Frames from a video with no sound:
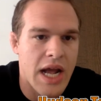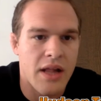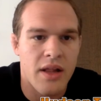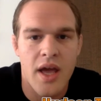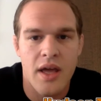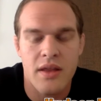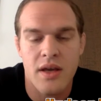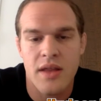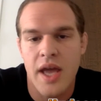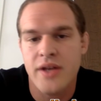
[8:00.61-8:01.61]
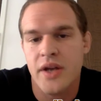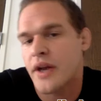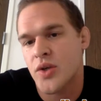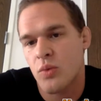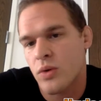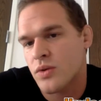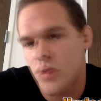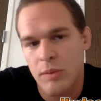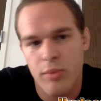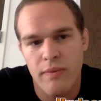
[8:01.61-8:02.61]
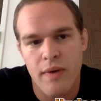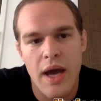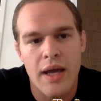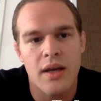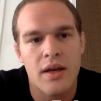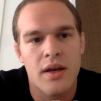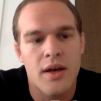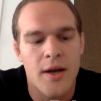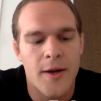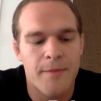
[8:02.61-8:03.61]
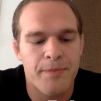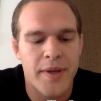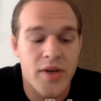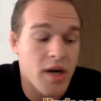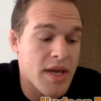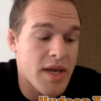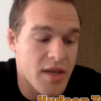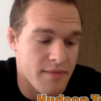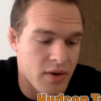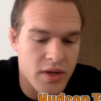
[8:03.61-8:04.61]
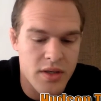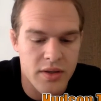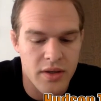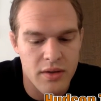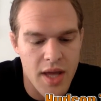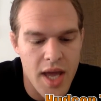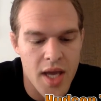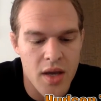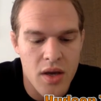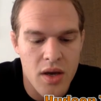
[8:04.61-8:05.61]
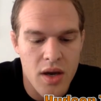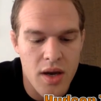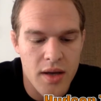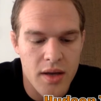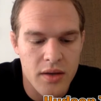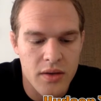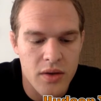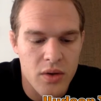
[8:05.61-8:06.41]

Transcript: Ally and the education work that we provide. I try to make it very clear that, you